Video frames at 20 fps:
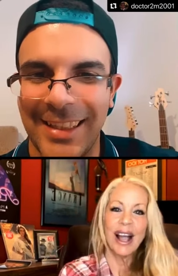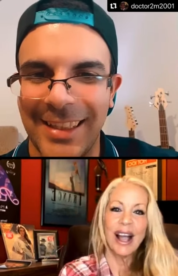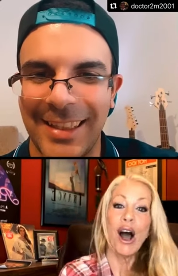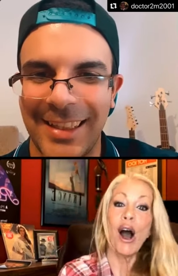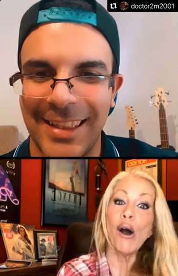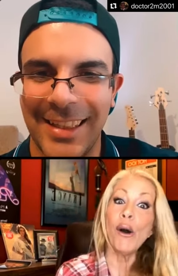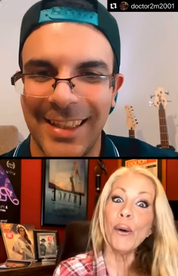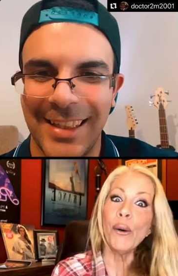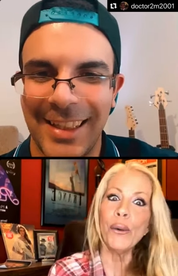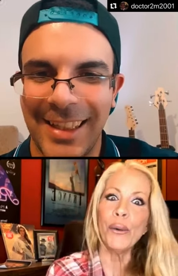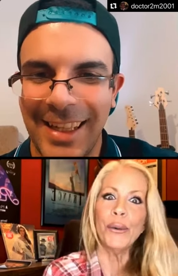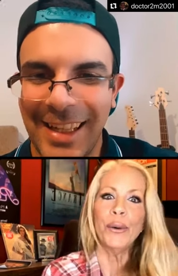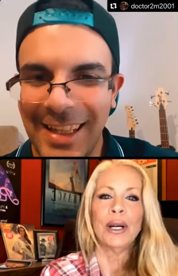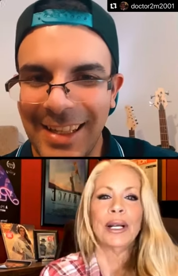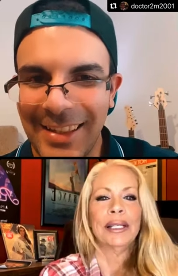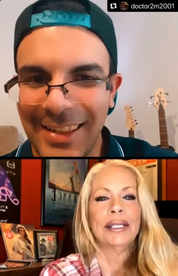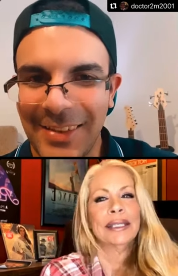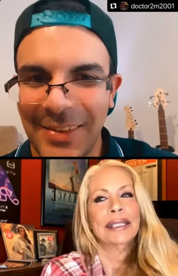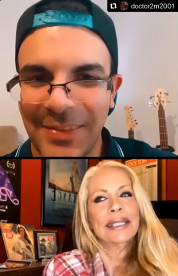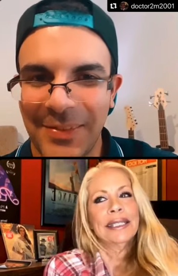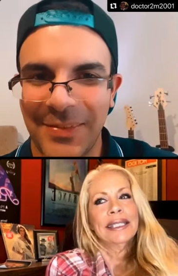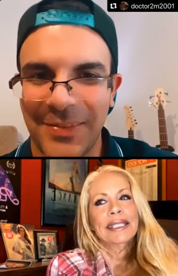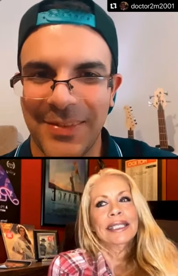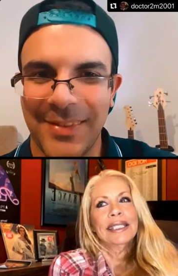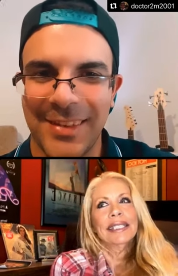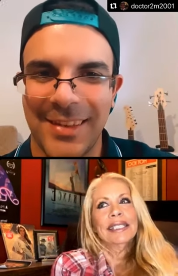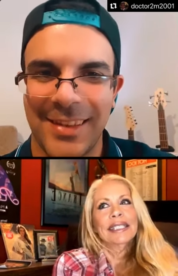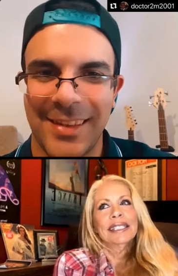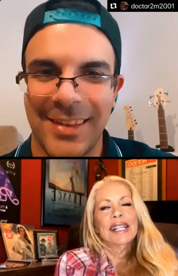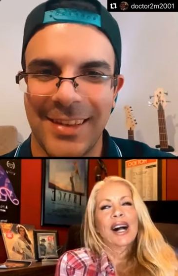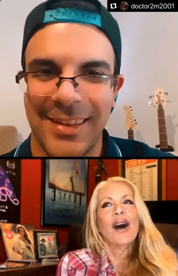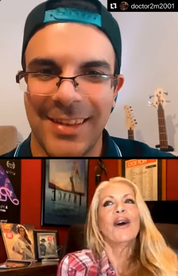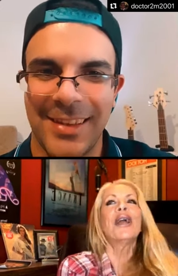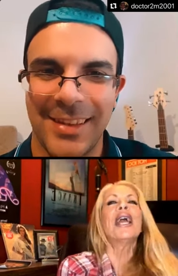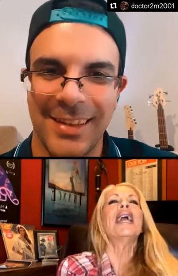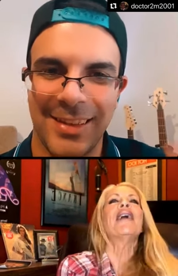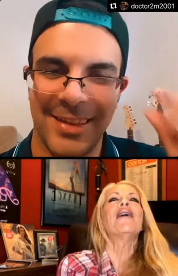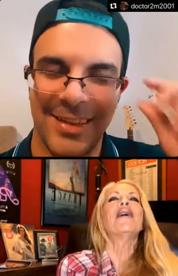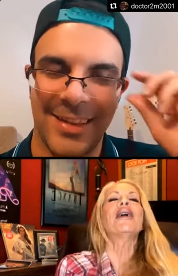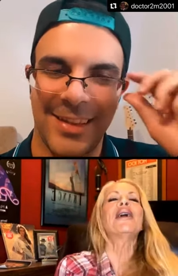Speaker 1: oh,
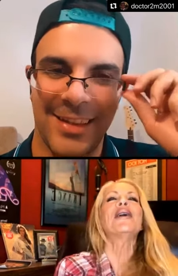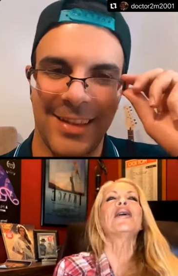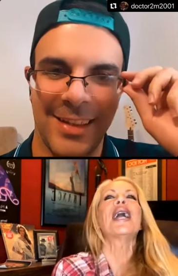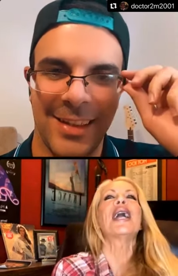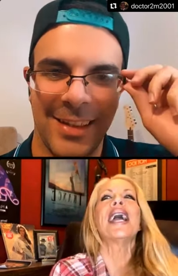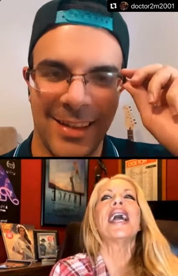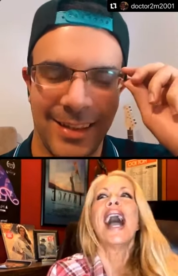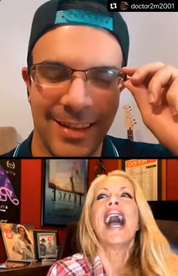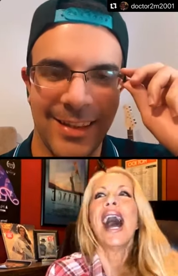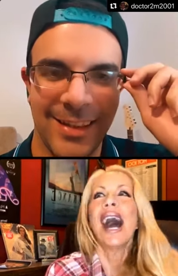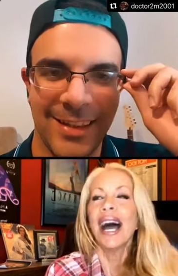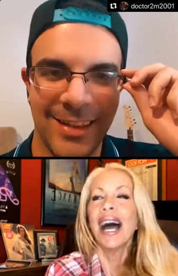okay, okay, okay. I